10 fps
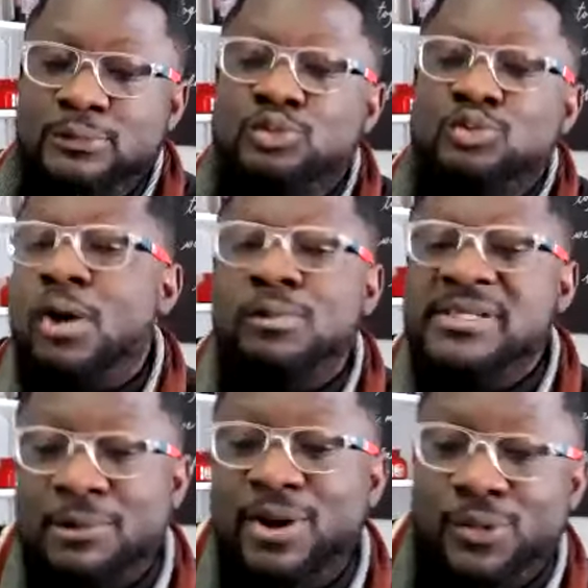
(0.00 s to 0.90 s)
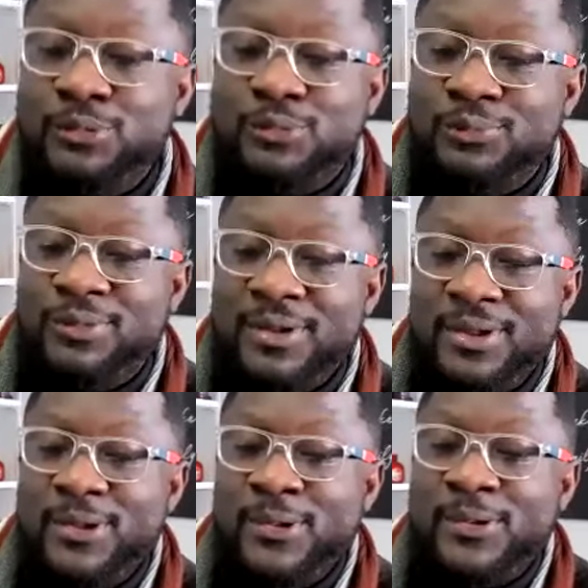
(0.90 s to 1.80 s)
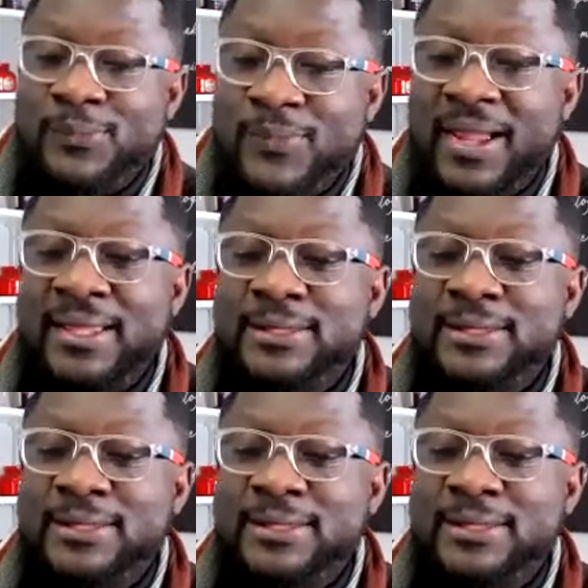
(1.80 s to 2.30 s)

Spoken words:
to do what we say we're going to do, right?